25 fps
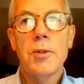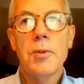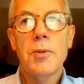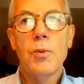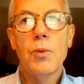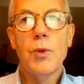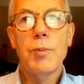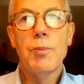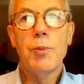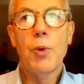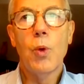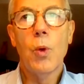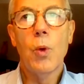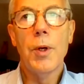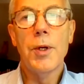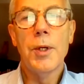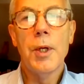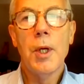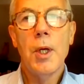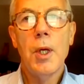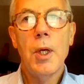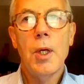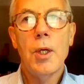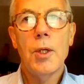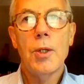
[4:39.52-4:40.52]
report
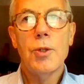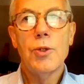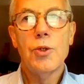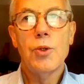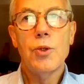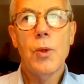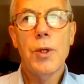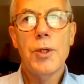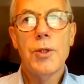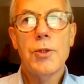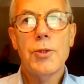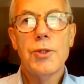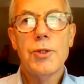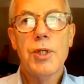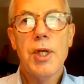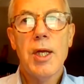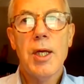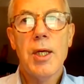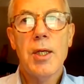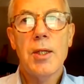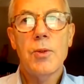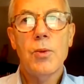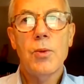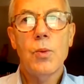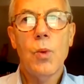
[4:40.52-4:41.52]
to
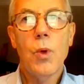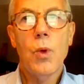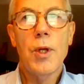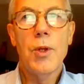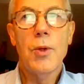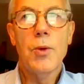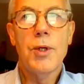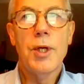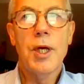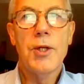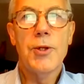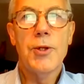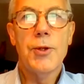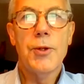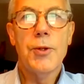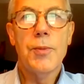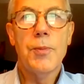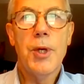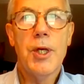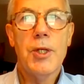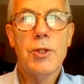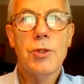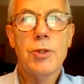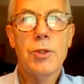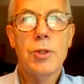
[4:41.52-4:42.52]
understand whether or not the
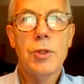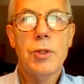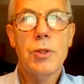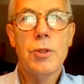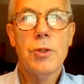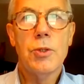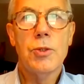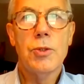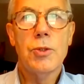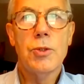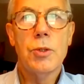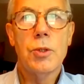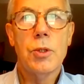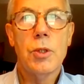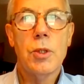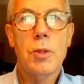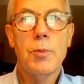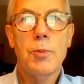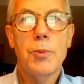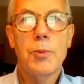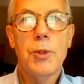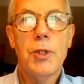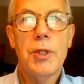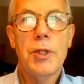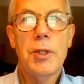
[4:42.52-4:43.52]
patient is
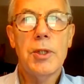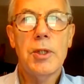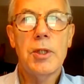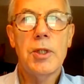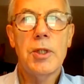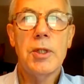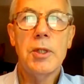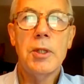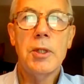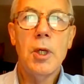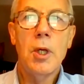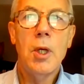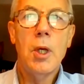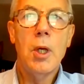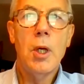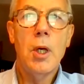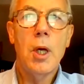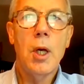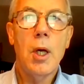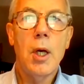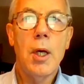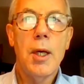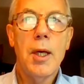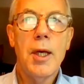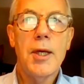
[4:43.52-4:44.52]
completely
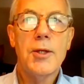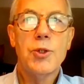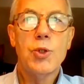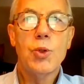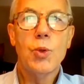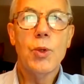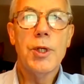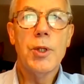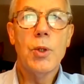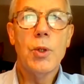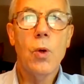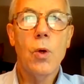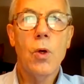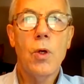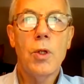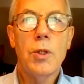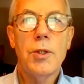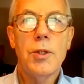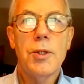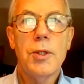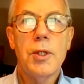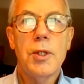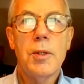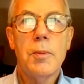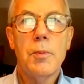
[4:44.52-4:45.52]
entering all
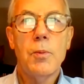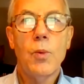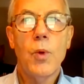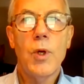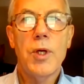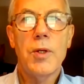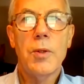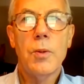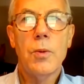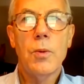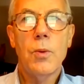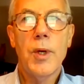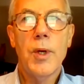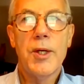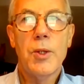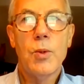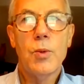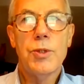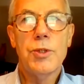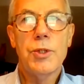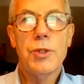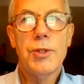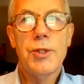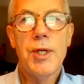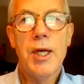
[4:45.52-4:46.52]
the
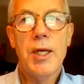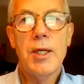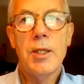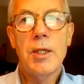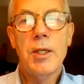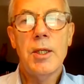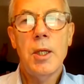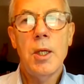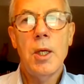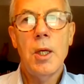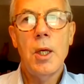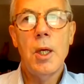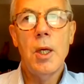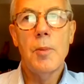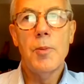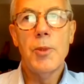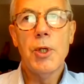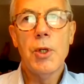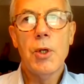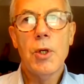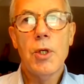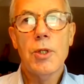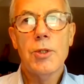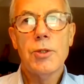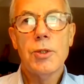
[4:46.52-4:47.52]
requisite data,
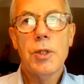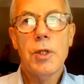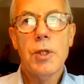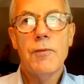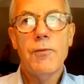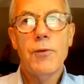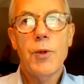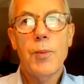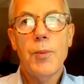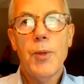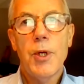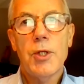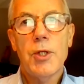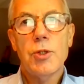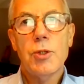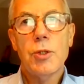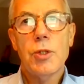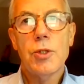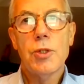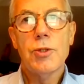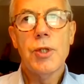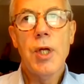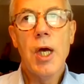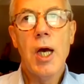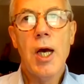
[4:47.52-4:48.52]
because if the patient
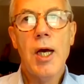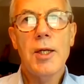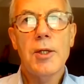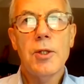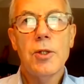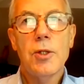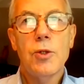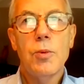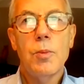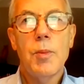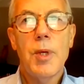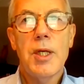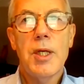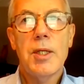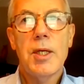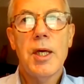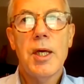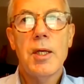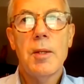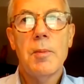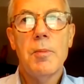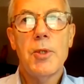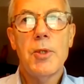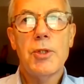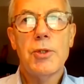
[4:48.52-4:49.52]
is not, you may
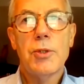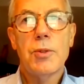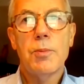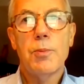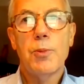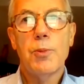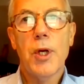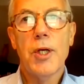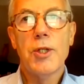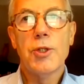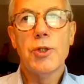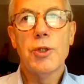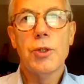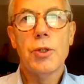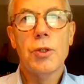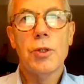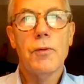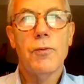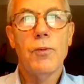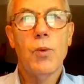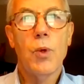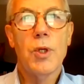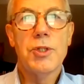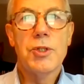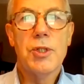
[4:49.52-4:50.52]
get a misimpression
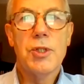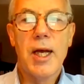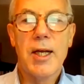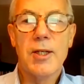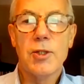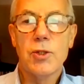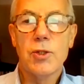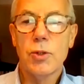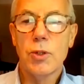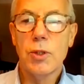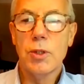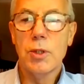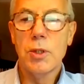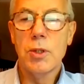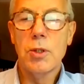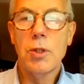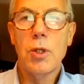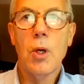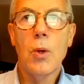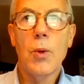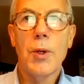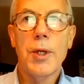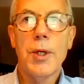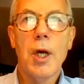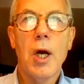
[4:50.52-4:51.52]
of what's actually
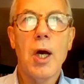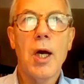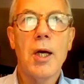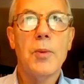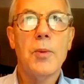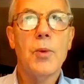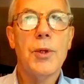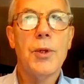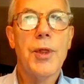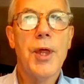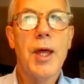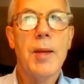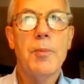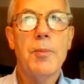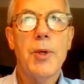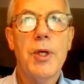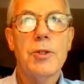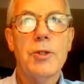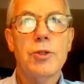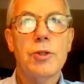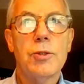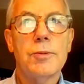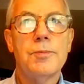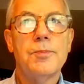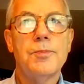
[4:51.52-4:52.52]
going on with that
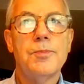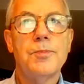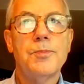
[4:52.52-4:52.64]
patient.